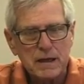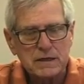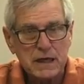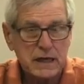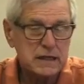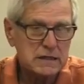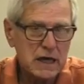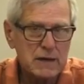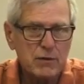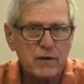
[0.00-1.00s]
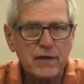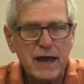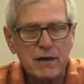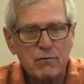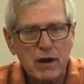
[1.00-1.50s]
taking time on
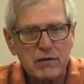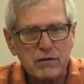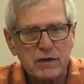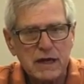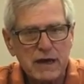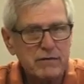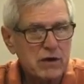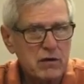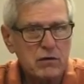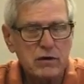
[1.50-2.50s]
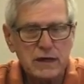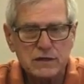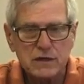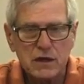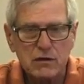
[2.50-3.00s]
that rather than having our own
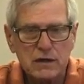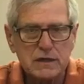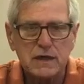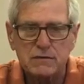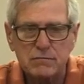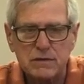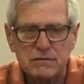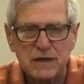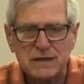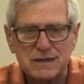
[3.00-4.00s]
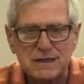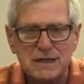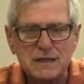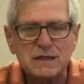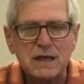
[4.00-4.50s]
engineering done, but that's a
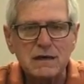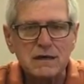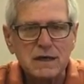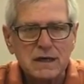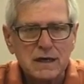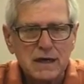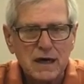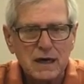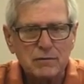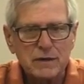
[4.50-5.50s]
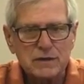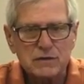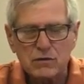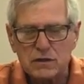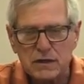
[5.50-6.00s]
detail. But
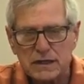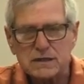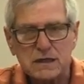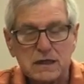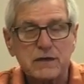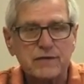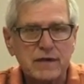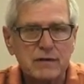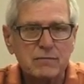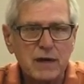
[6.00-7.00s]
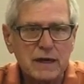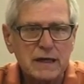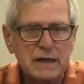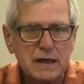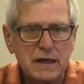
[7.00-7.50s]
certainly significant
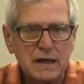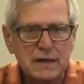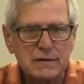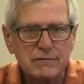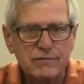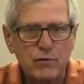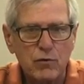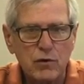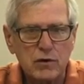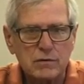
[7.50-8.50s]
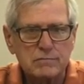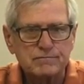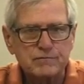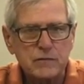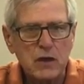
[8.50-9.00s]
money for
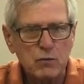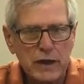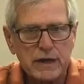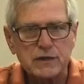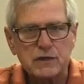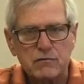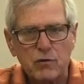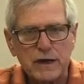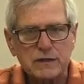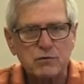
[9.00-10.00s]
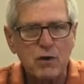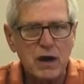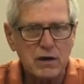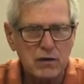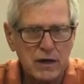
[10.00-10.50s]
a range of
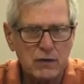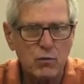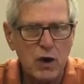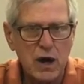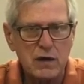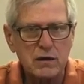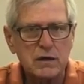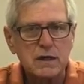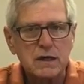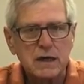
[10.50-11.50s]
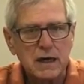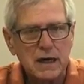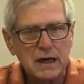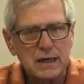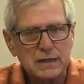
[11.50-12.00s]
wastewater and water
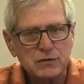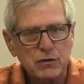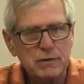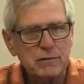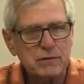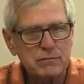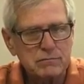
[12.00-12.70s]
treatment